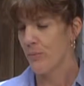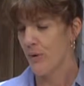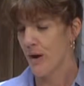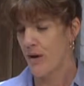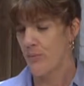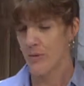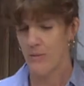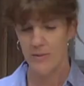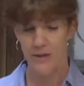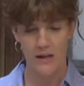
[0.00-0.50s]

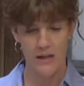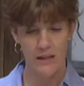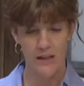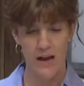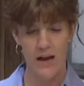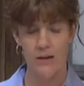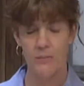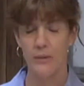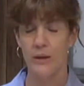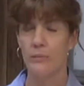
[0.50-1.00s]
problem that a
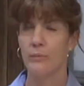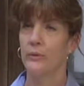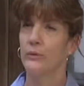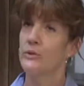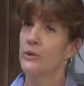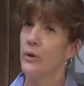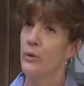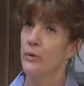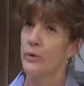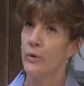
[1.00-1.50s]
lot of people
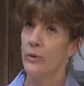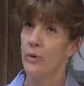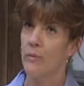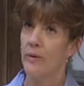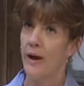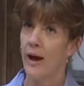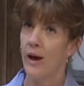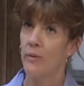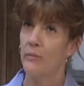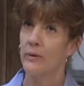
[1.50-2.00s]
don't know
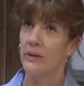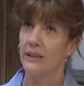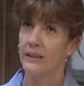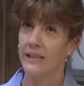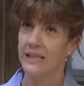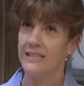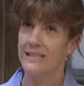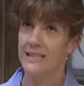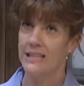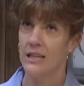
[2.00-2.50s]
about, but
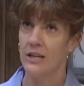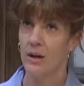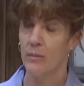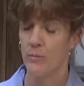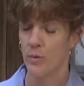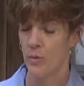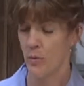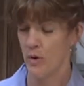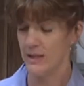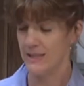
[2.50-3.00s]
leads to the
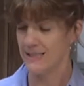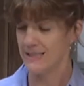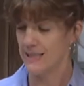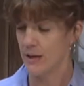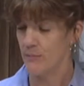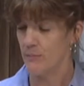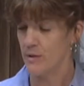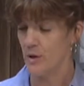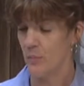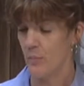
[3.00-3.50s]
#1
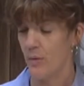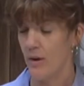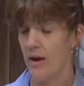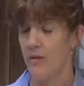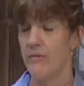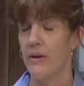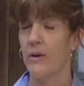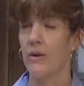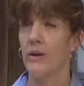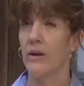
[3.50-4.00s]
symptom why
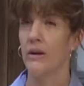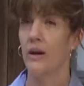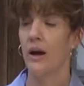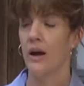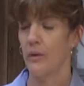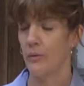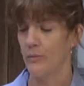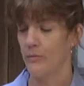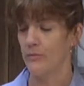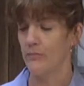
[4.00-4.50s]

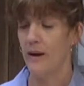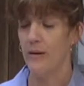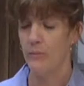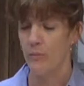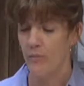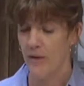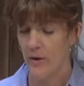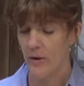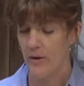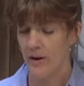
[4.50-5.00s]

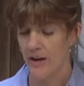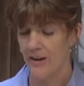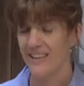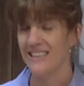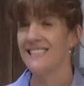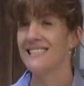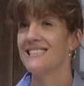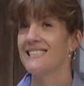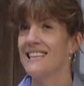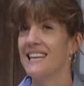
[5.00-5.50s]

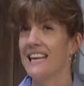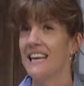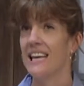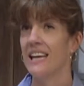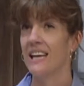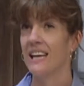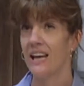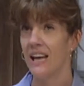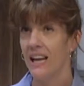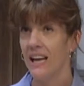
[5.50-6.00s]
veterinarians see
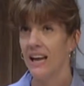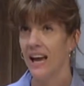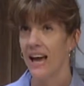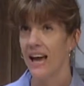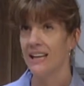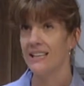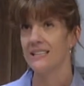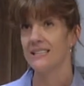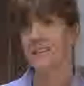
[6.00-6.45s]
kitty cats,